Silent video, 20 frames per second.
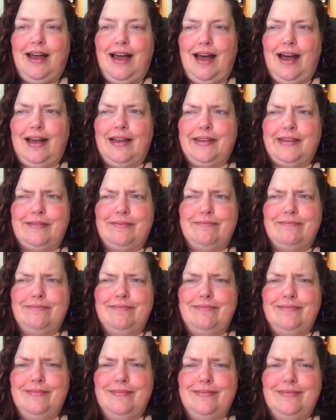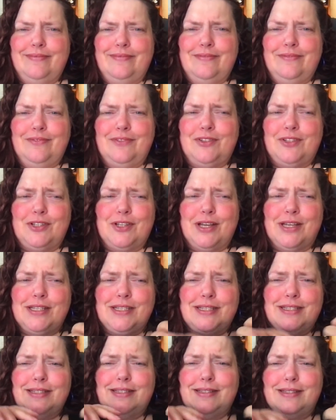I
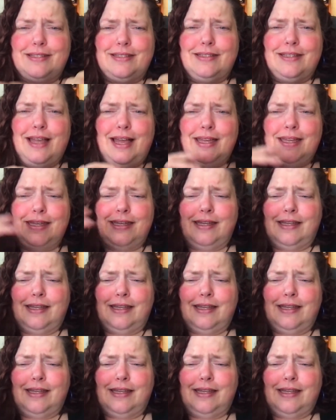just like